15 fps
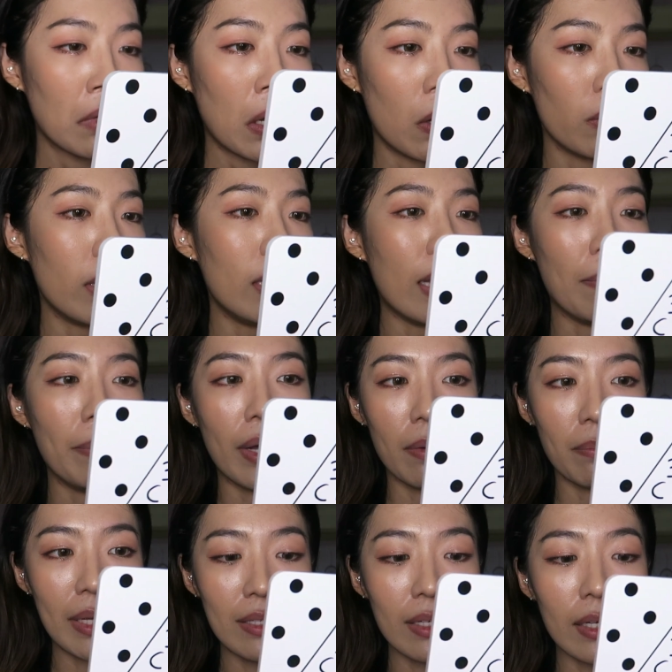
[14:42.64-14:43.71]
Okay, yeah,
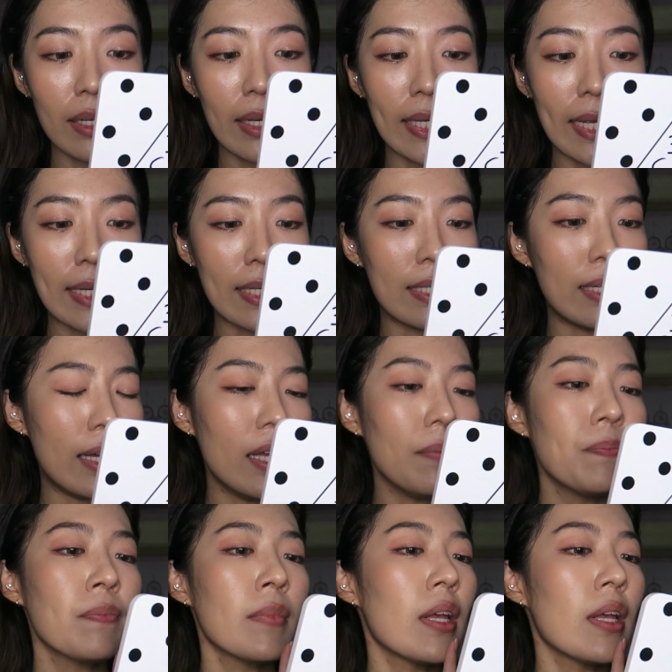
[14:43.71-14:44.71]
but basically that is that.